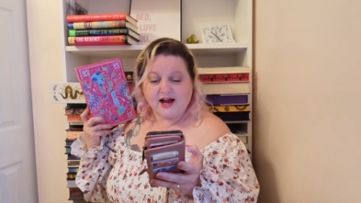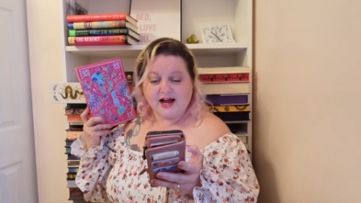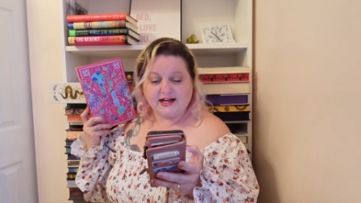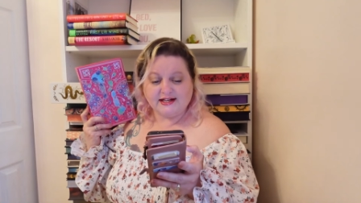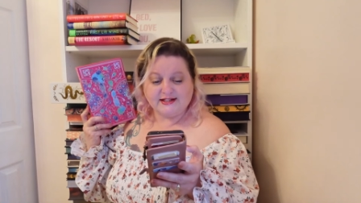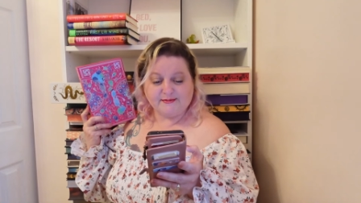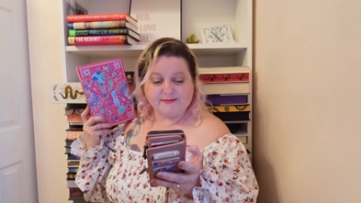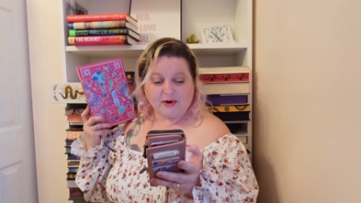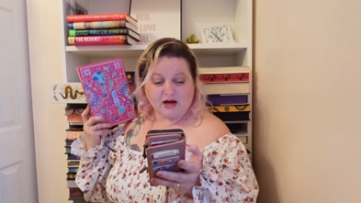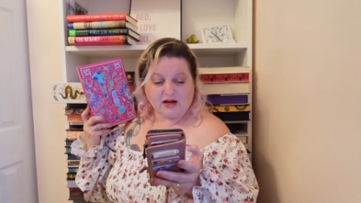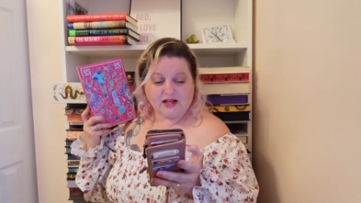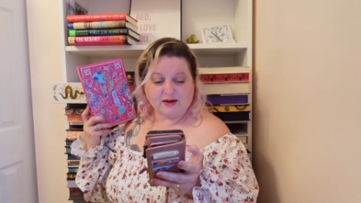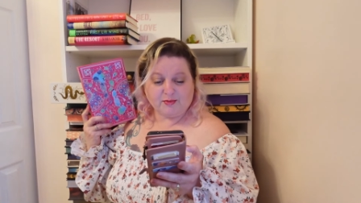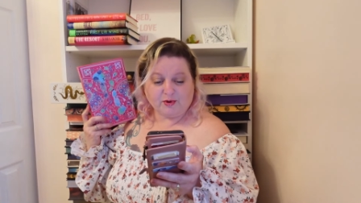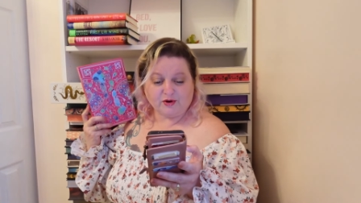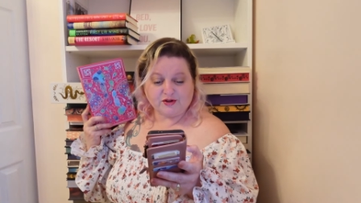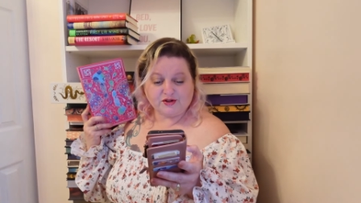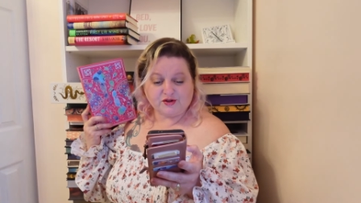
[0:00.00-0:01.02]
a demonic
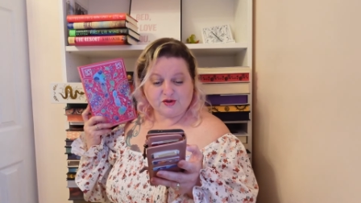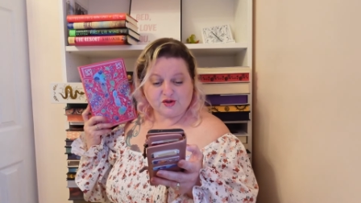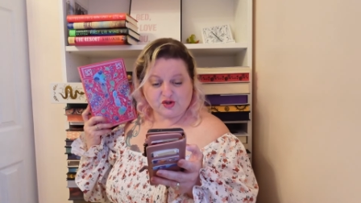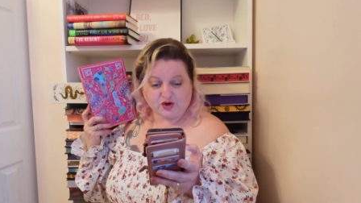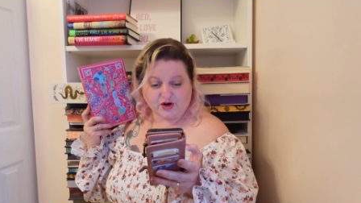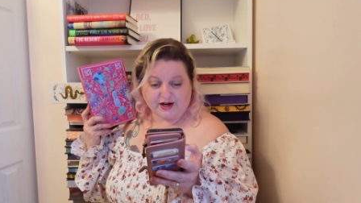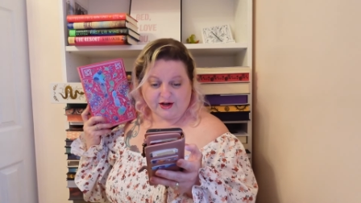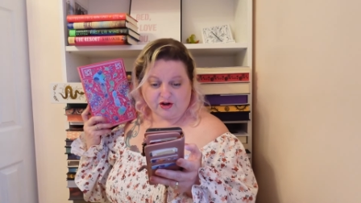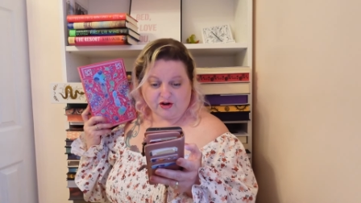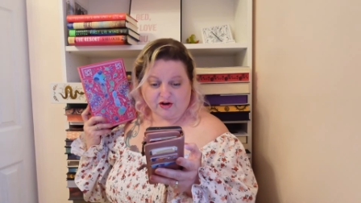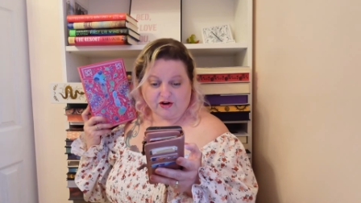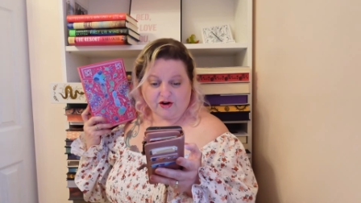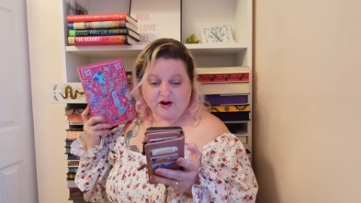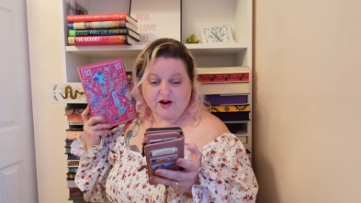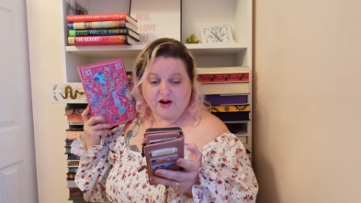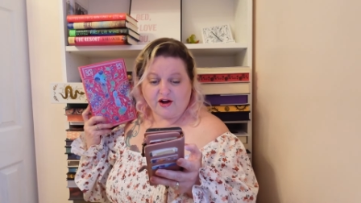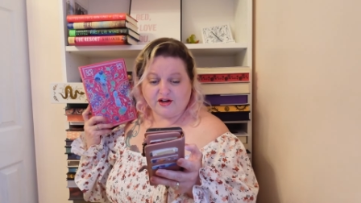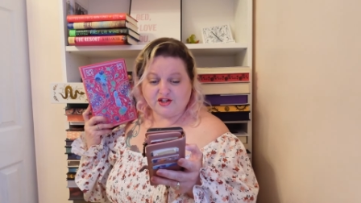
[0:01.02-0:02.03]
personal trainer,
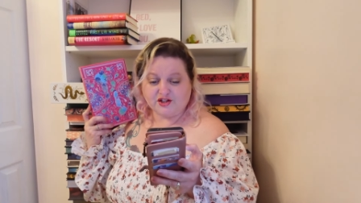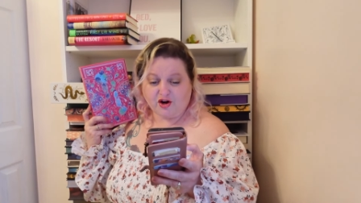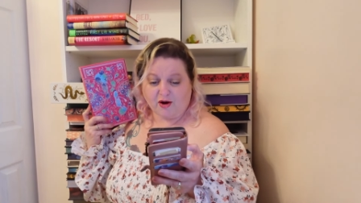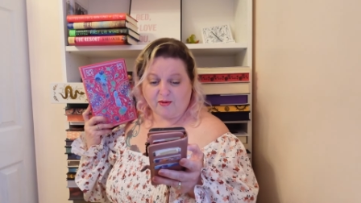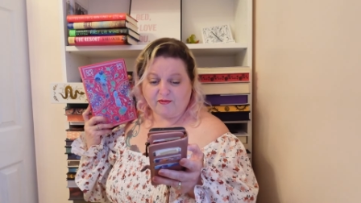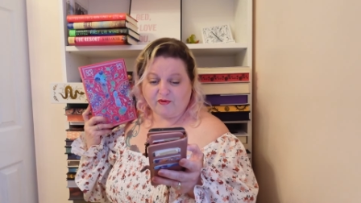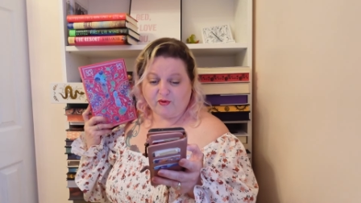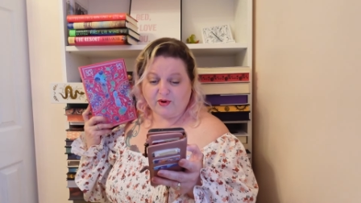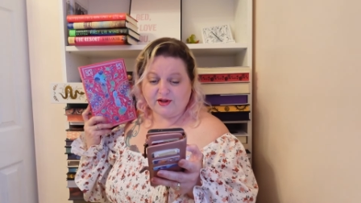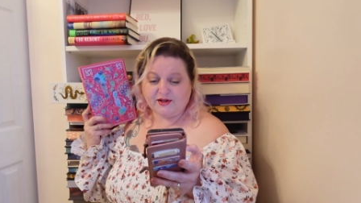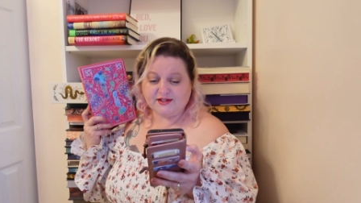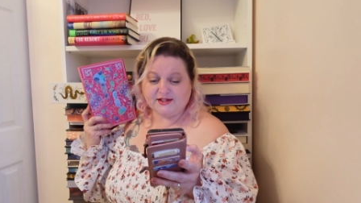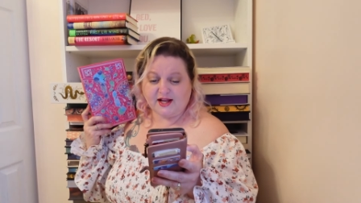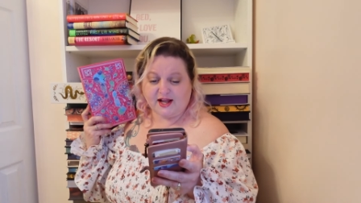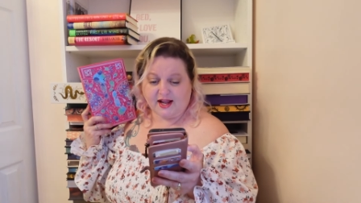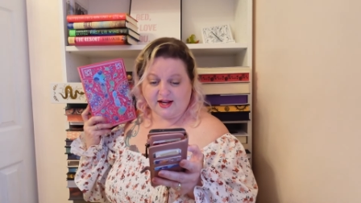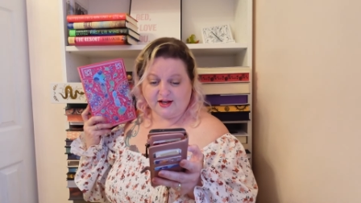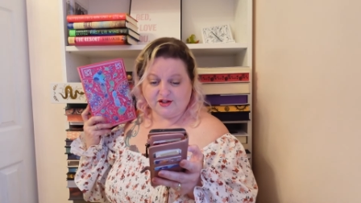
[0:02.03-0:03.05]
a sharp-voiced
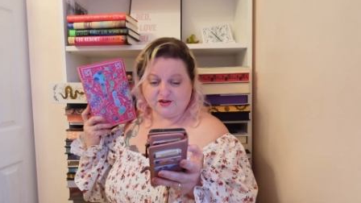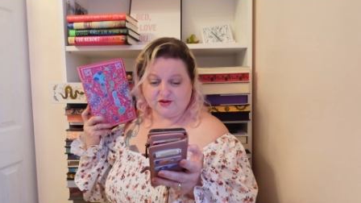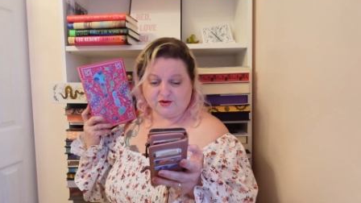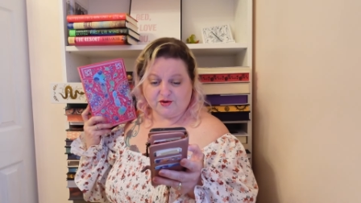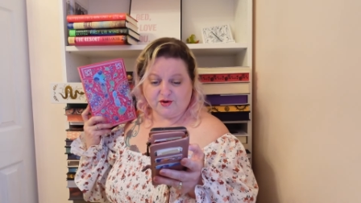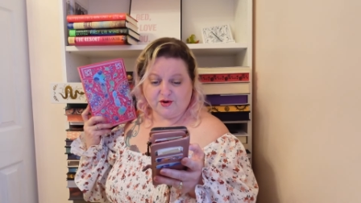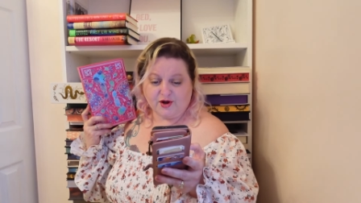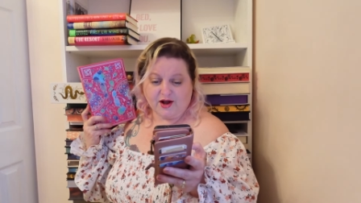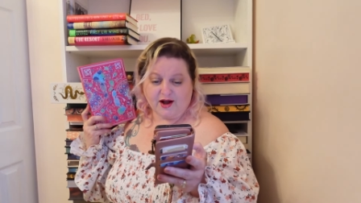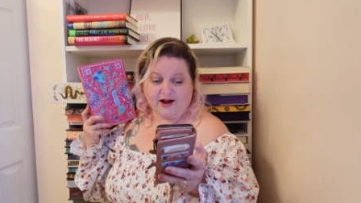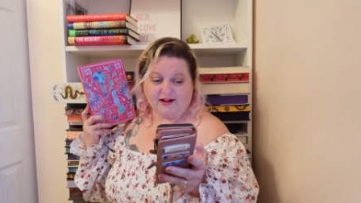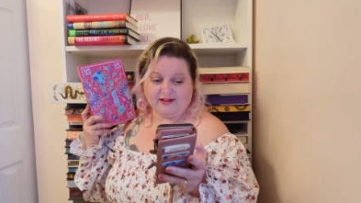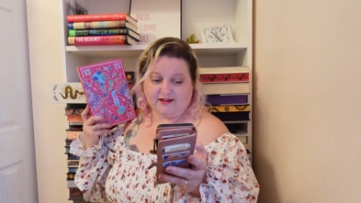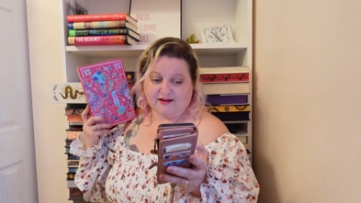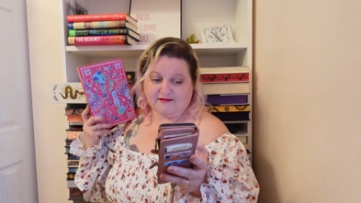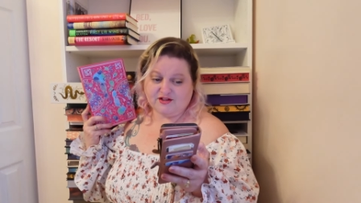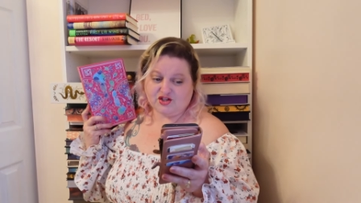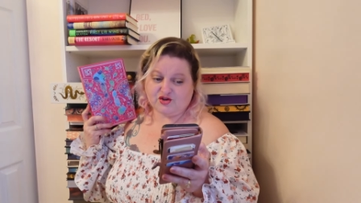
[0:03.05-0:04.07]
angel, a
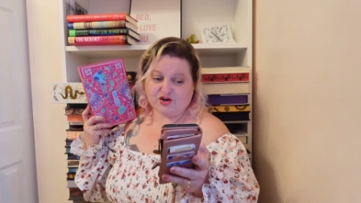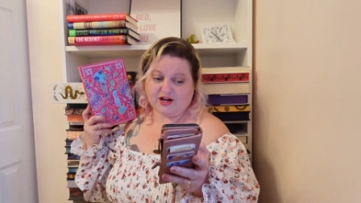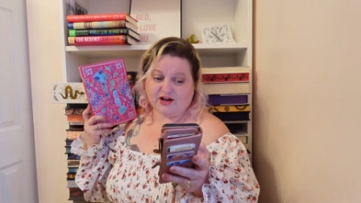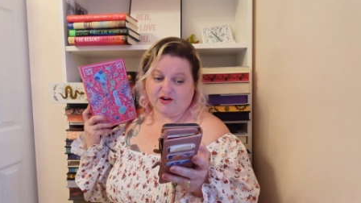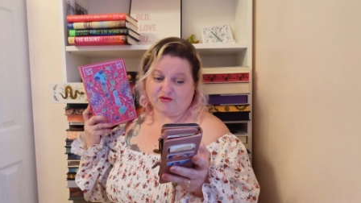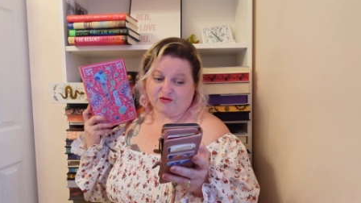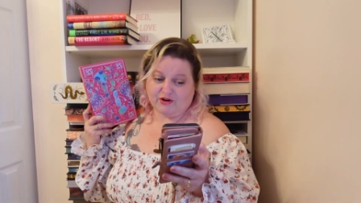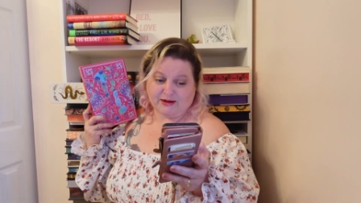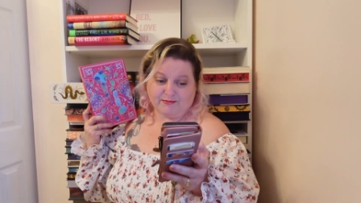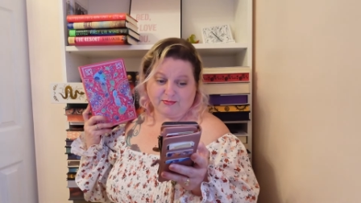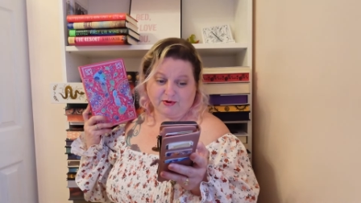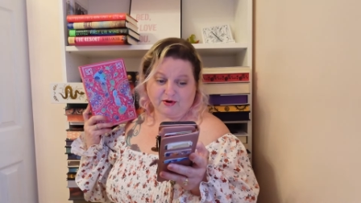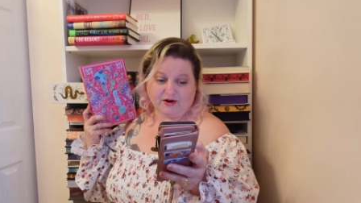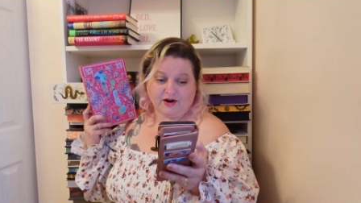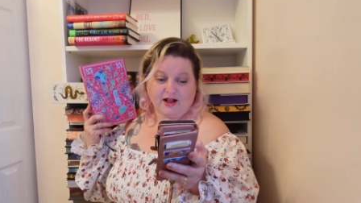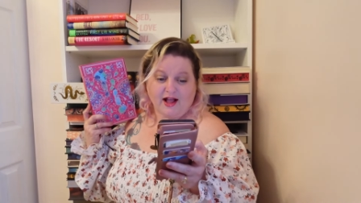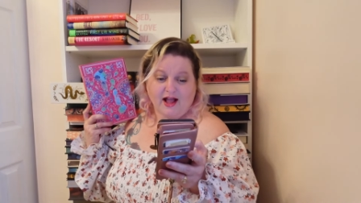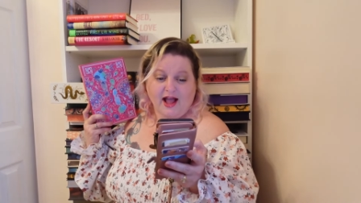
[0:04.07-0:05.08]
love-stricken reaper,